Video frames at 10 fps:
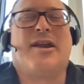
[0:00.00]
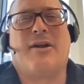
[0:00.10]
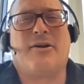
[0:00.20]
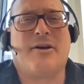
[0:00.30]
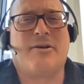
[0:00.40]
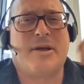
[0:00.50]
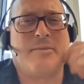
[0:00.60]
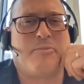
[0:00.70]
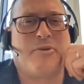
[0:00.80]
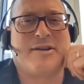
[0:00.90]
I don't know in the
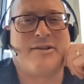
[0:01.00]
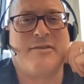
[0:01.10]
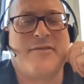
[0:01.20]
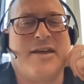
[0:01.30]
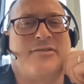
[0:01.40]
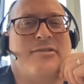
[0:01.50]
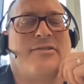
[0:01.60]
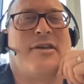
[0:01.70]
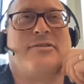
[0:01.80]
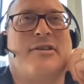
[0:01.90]
product innovation
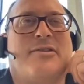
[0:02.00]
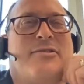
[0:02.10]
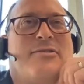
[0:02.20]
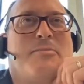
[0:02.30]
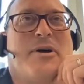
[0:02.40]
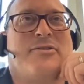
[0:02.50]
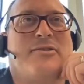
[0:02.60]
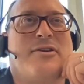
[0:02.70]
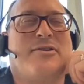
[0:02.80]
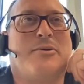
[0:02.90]
sense that there's much
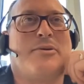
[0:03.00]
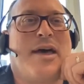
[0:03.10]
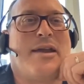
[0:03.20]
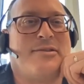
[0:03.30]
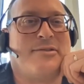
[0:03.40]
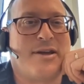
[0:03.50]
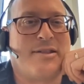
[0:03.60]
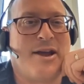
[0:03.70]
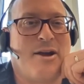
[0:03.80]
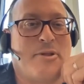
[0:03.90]
you can do with that insight
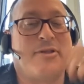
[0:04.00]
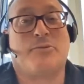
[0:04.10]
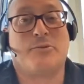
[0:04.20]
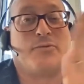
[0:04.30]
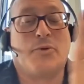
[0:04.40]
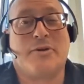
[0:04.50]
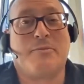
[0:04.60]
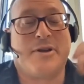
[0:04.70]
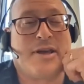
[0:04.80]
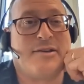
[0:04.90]
there, but this was for
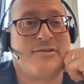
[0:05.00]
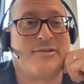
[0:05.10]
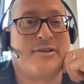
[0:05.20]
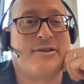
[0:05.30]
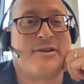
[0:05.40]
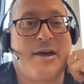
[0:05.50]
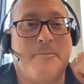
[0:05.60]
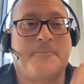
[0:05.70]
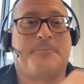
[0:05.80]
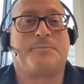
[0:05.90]
communications at the time.